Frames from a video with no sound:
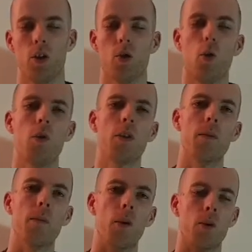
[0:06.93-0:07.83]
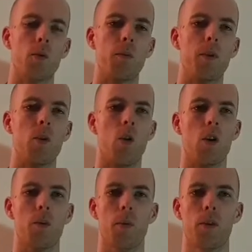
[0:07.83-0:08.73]
So over the month we've been
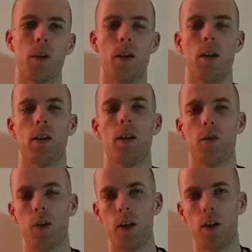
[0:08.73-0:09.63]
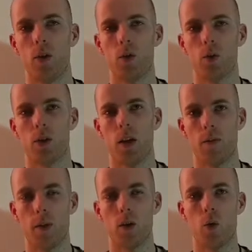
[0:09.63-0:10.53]
talking about different heroes, and
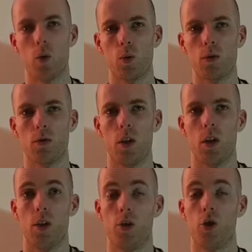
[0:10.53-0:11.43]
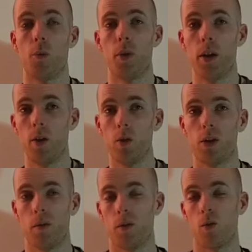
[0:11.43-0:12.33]
I've been quoting
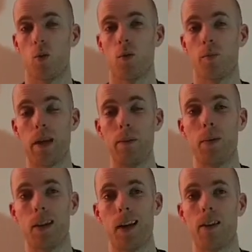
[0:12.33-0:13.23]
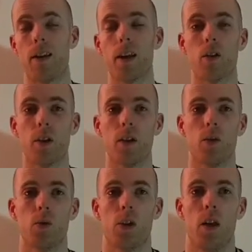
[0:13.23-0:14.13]
superheroes, I've been quoting people that I think are
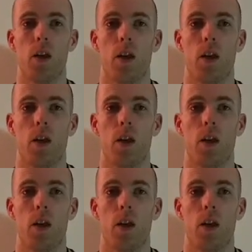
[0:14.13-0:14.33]
heroes,